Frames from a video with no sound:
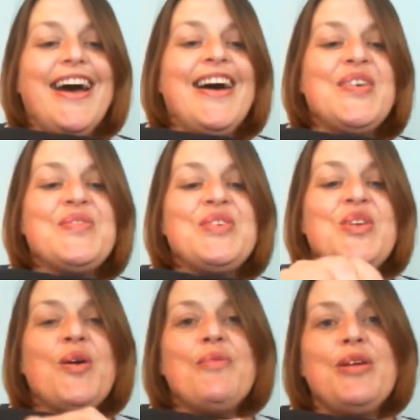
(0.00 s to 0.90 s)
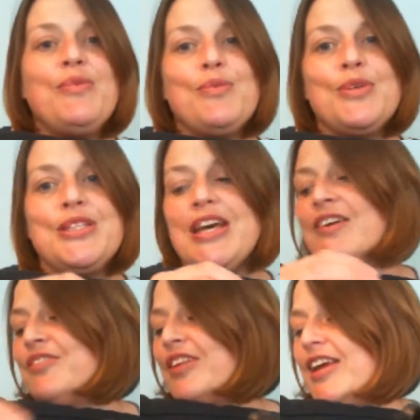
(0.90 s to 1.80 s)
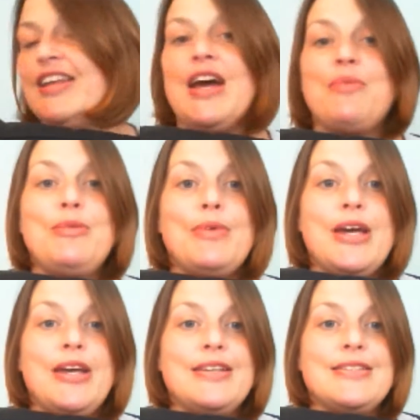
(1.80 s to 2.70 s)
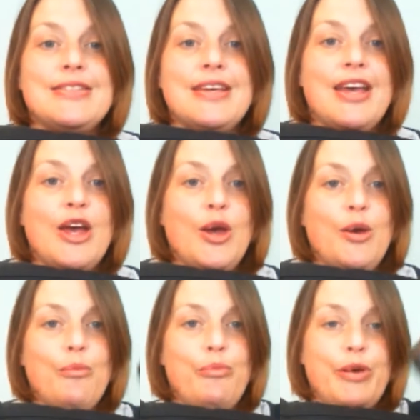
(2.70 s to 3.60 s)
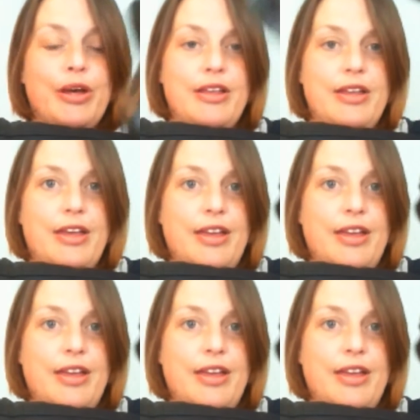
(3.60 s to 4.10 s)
Normally we would have like nappy bags, but